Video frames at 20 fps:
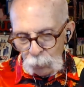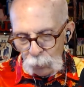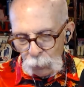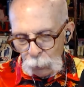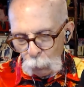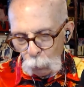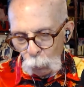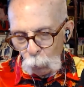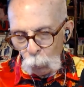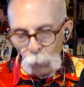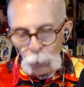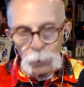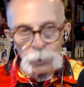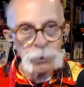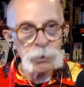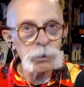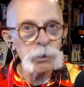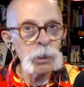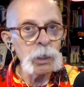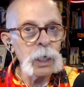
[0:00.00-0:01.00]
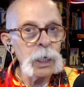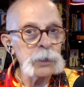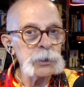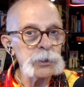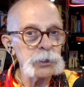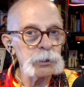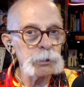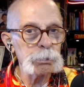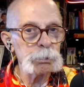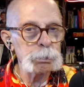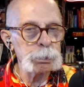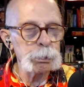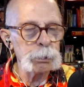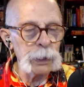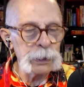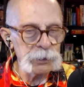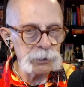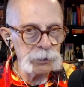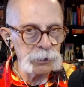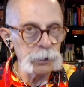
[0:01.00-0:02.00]
The world's largest
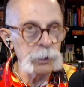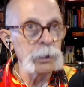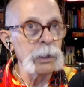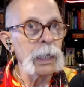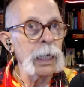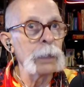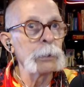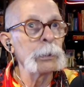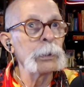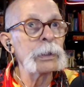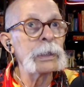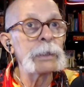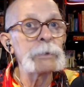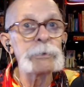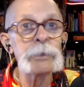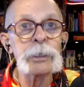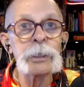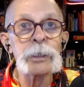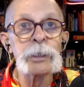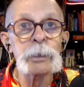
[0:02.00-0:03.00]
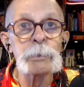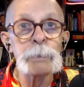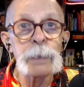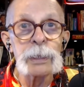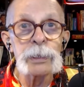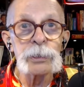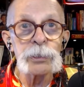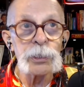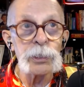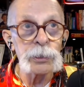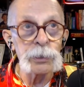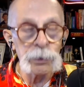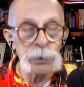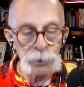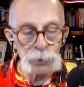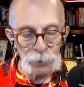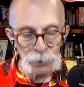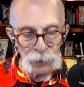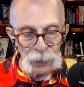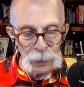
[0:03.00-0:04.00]
pretzel. I will give you the
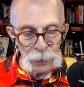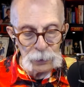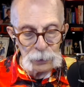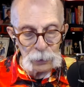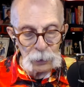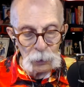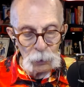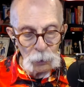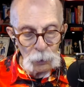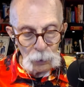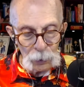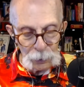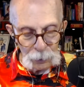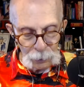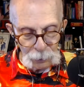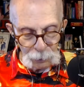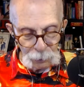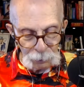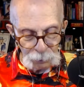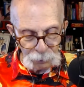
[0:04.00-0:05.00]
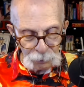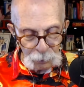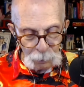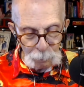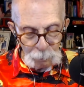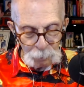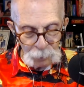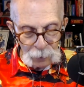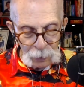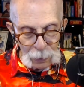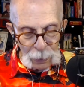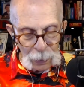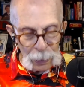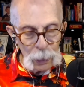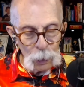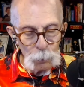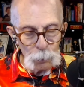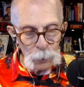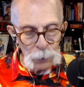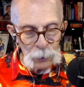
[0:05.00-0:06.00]
dimensions, and the card is,
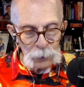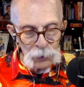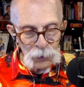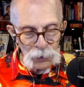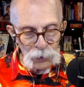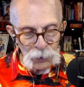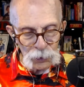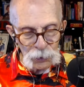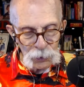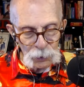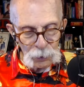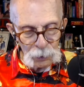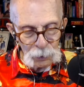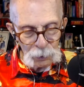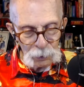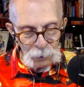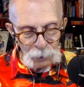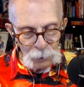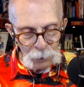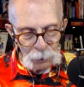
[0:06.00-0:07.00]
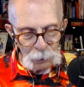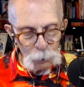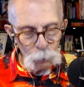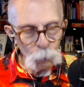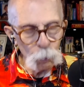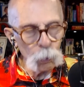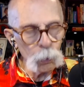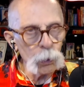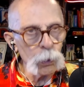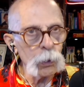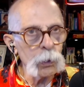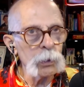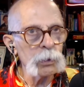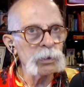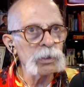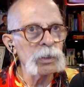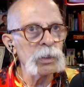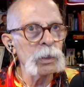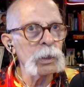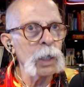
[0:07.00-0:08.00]
how much did the
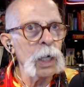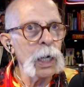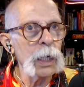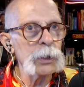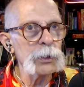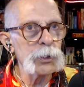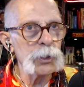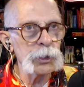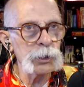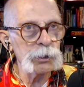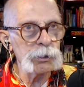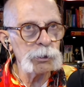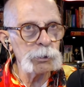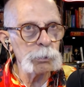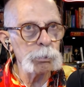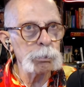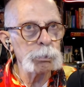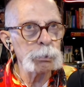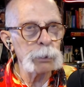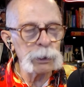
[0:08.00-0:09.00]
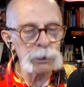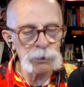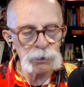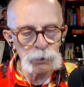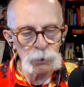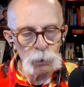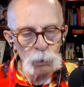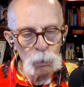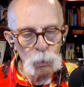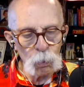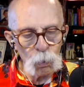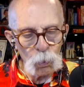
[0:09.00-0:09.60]
world's largest pretzel